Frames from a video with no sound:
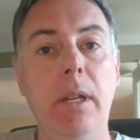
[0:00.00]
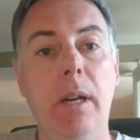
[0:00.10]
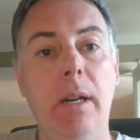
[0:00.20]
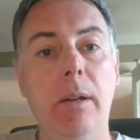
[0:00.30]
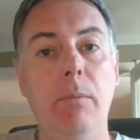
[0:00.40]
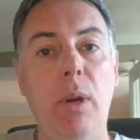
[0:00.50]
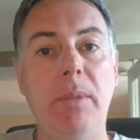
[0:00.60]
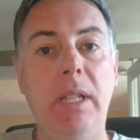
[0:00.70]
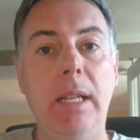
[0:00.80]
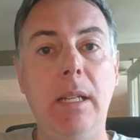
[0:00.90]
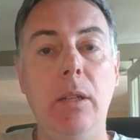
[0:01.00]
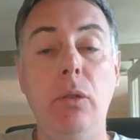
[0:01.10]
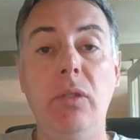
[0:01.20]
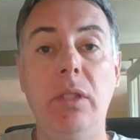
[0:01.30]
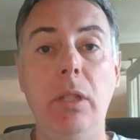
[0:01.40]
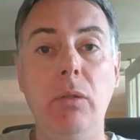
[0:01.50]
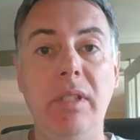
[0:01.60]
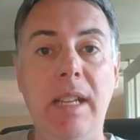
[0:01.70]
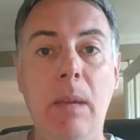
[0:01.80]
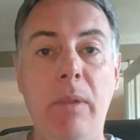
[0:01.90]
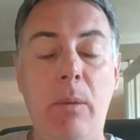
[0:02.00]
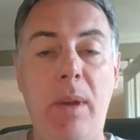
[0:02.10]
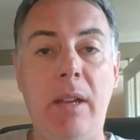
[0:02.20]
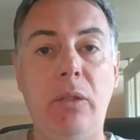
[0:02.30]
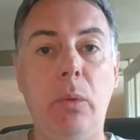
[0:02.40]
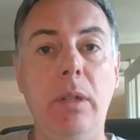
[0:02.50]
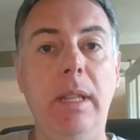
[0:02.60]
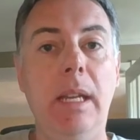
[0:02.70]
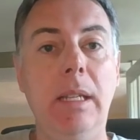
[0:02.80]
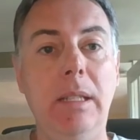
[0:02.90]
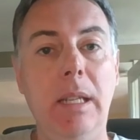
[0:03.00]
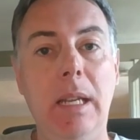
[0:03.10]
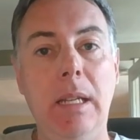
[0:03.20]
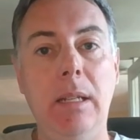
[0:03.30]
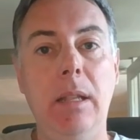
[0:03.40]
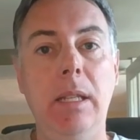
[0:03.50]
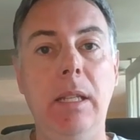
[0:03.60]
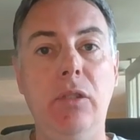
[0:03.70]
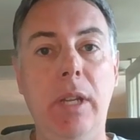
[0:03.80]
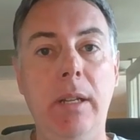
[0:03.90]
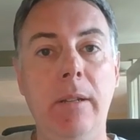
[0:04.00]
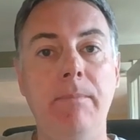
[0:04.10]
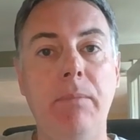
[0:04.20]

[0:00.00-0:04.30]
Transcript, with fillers: um, website, use the username and password that is in the agenda,